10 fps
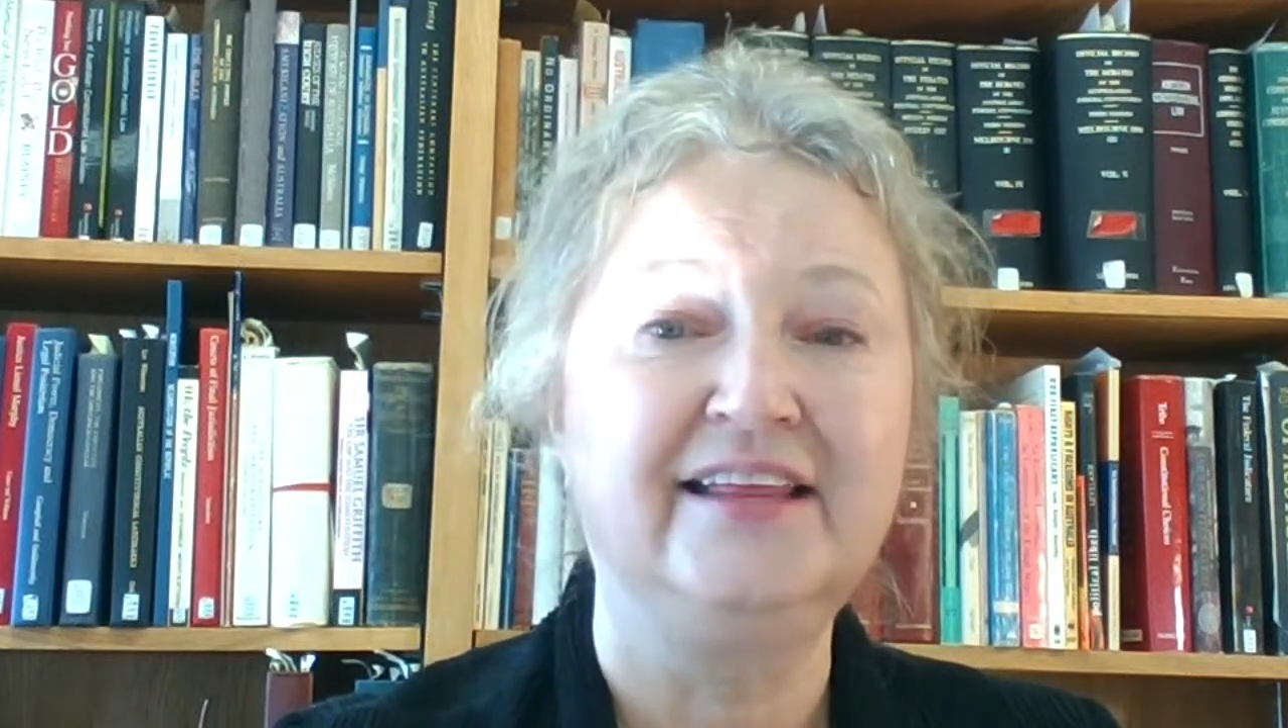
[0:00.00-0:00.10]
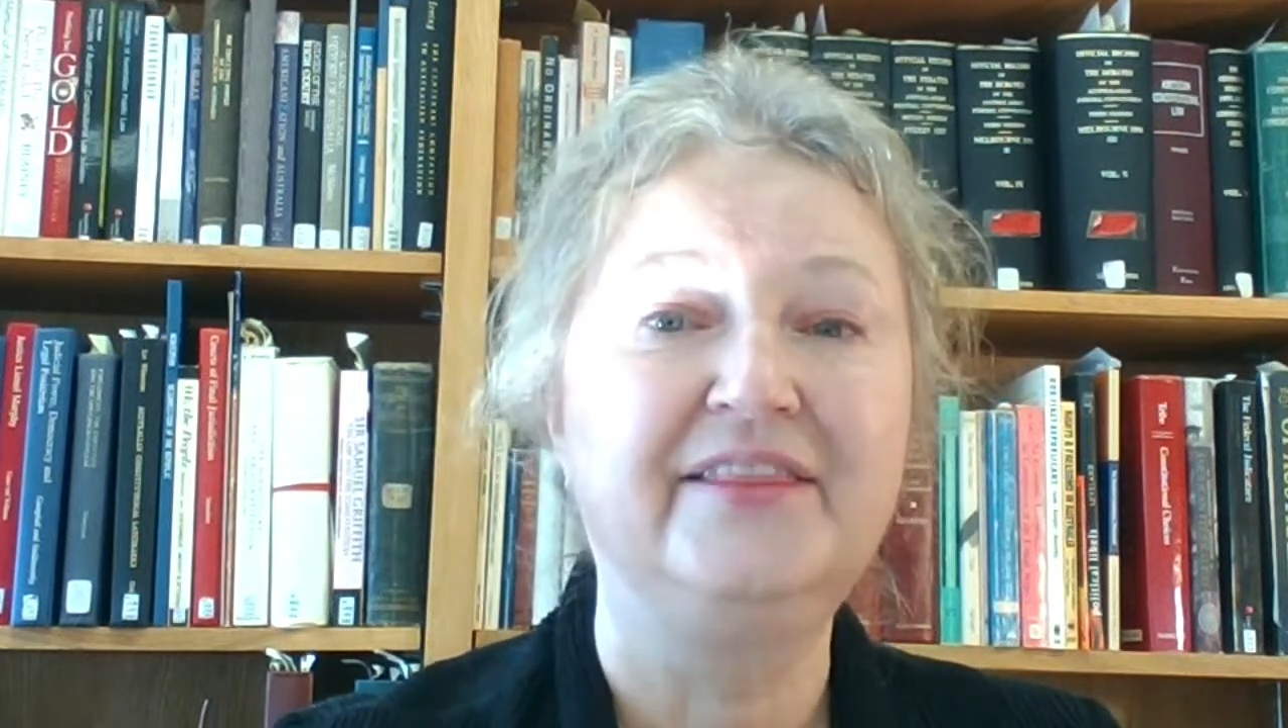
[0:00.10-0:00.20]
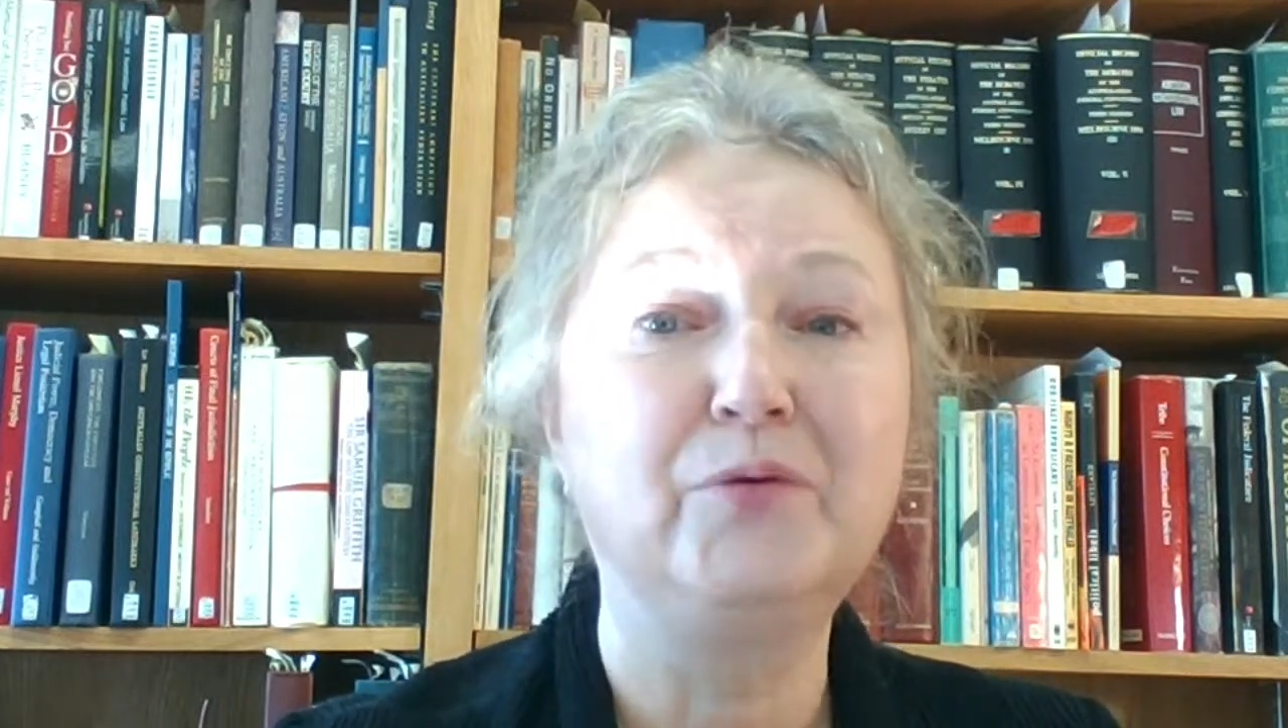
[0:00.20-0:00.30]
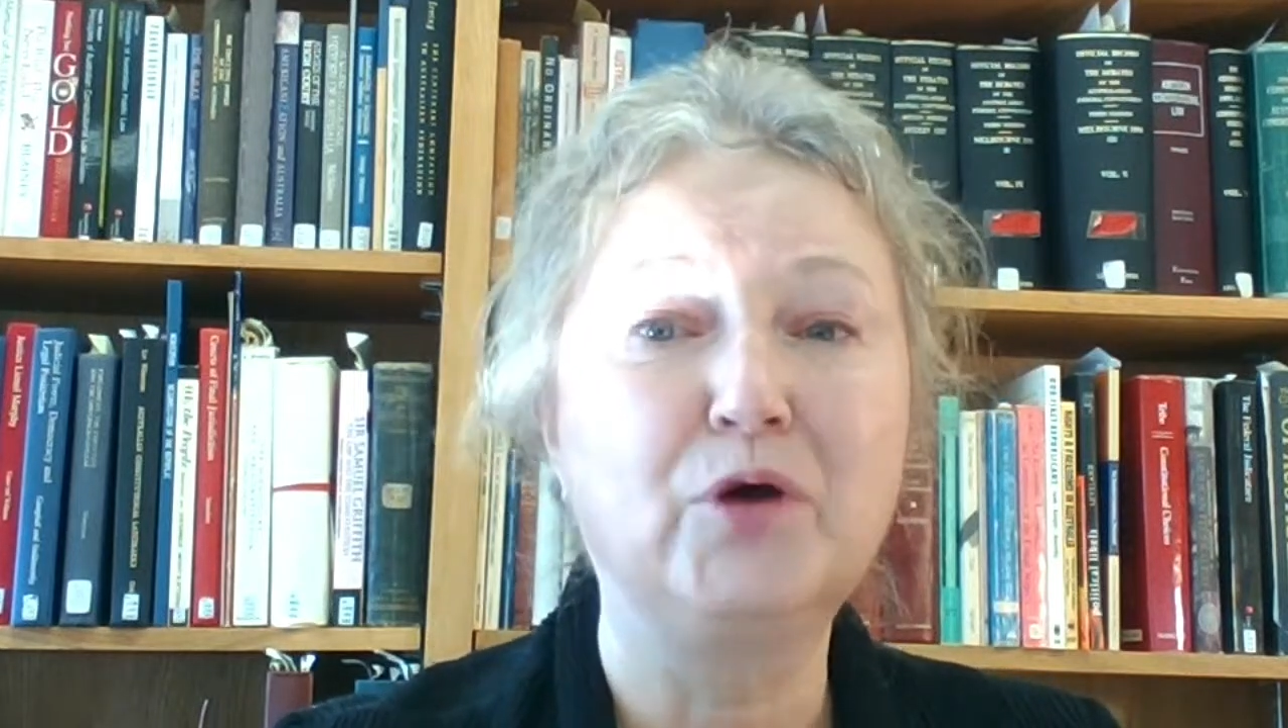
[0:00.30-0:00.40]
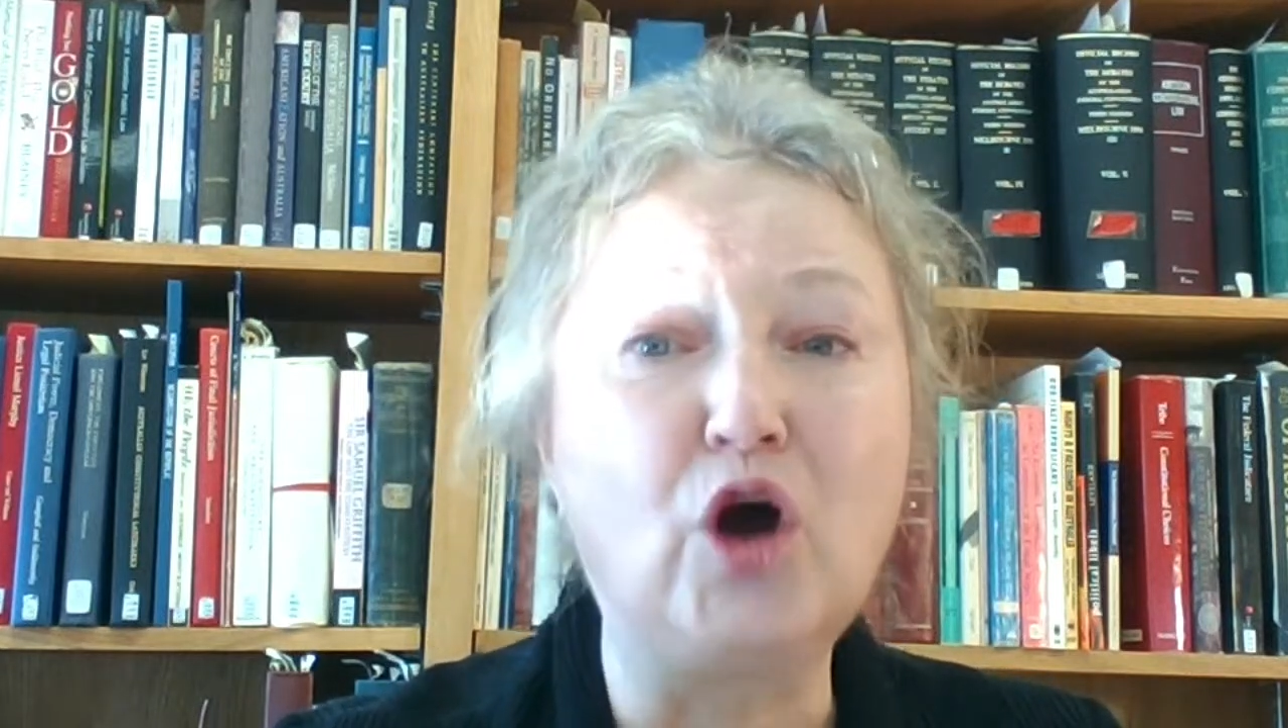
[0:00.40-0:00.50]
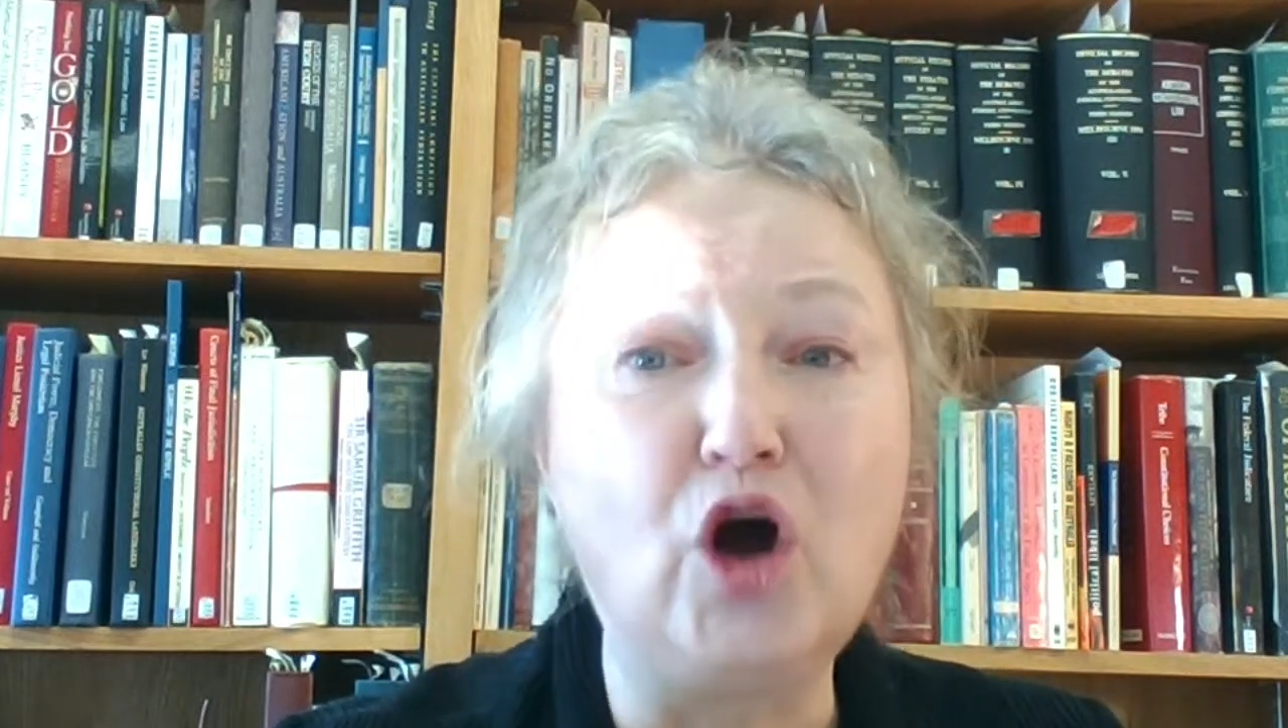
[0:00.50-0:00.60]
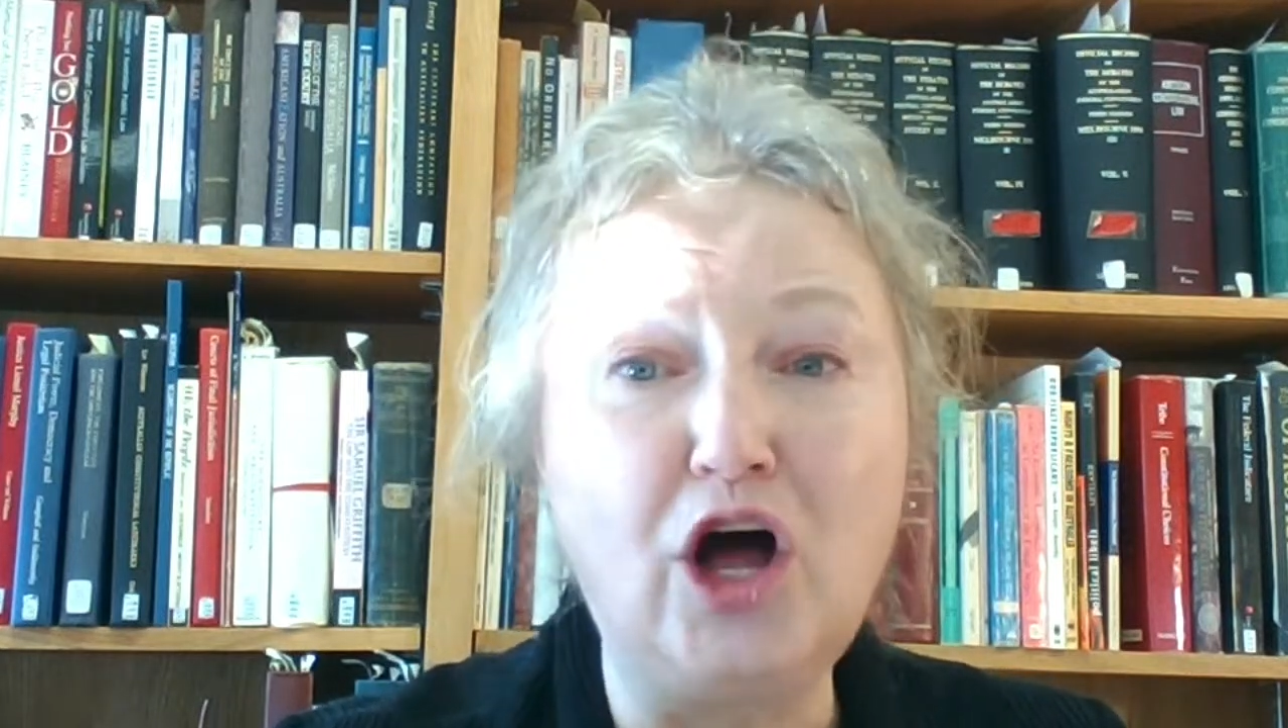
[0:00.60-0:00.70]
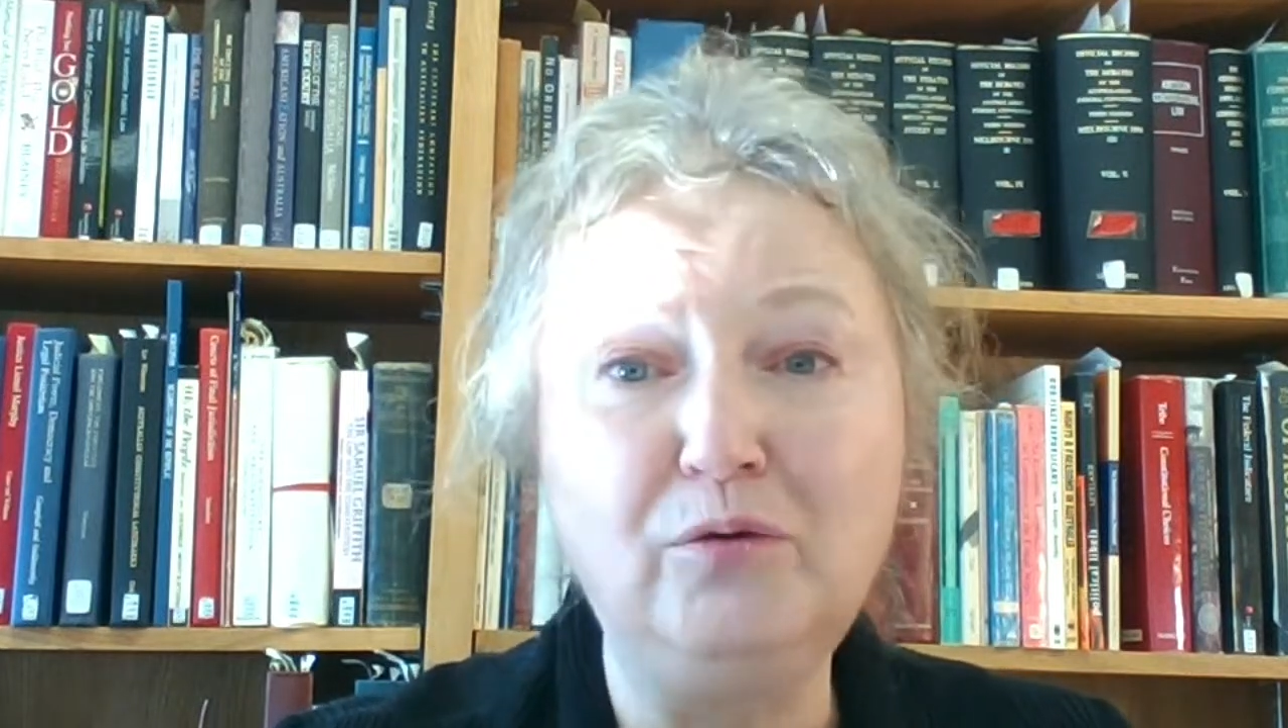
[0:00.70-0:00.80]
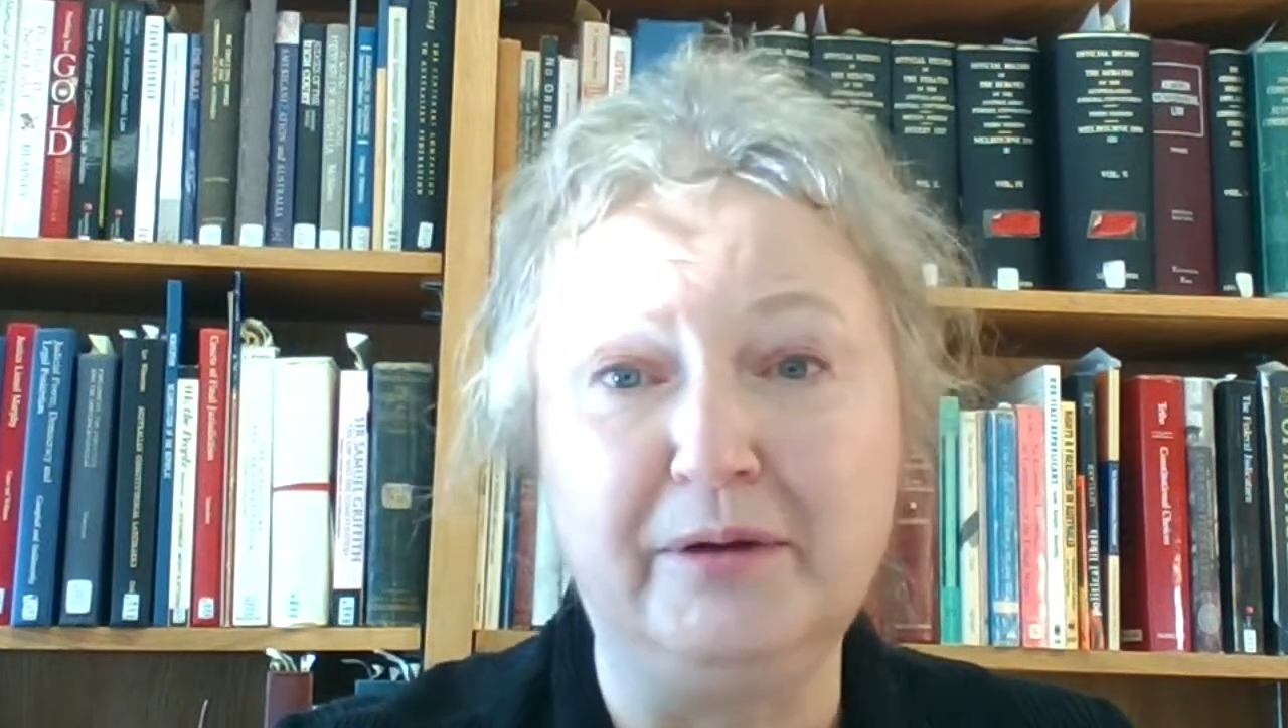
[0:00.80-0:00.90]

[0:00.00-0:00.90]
they were all